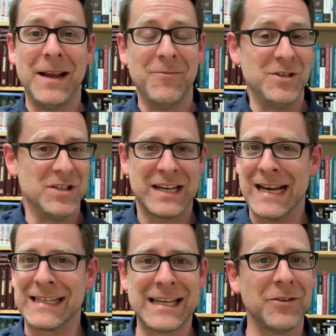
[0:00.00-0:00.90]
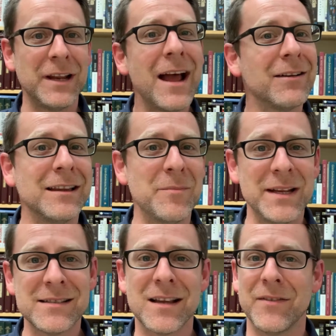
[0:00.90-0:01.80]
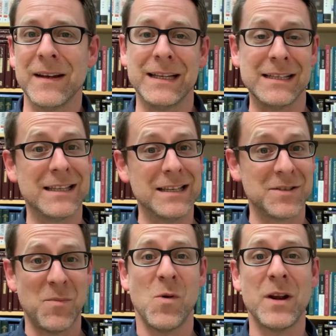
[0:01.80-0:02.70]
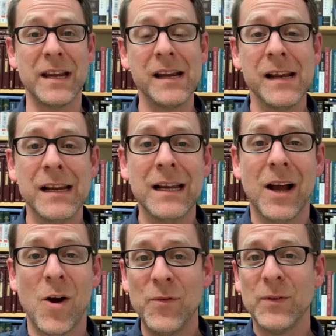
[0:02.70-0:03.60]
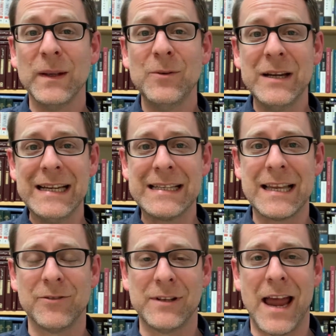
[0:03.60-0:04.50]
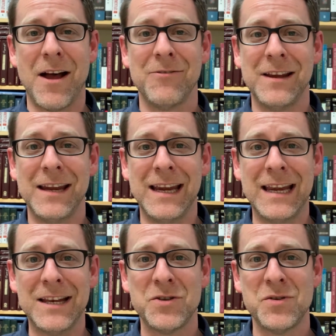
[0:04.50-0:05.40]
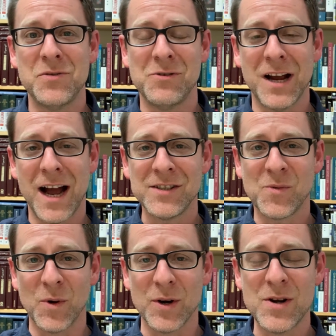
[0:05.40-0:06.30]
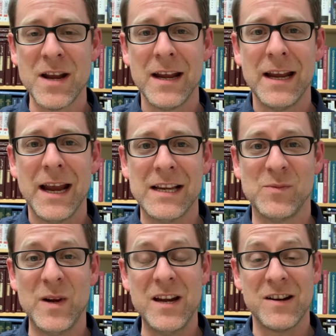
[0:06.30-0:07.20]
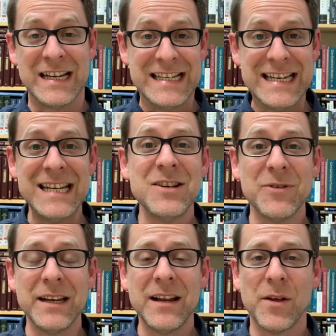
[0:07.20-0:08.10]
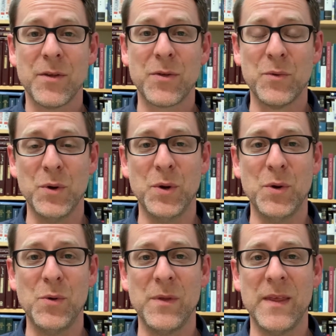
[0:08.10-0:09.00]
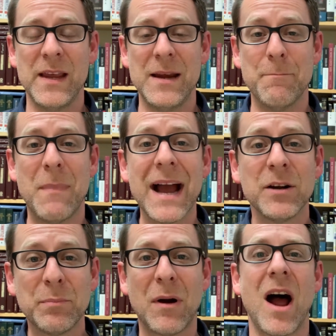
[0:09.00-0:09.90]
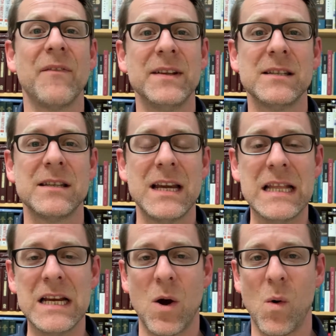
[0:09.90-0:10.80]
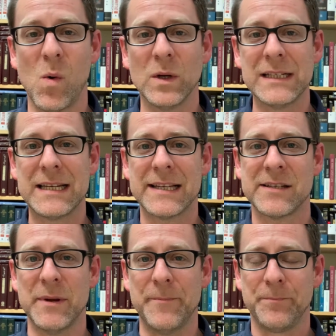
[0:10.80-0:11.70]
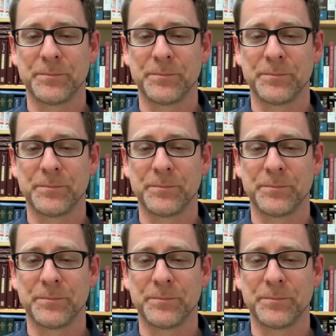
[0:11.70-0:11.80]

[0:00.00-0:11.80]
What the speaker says: we just kind of settle down in the midst of it. And this morning, hopefully we can settle down into God's word as we are continuing through the minor prophets in the Old Testament.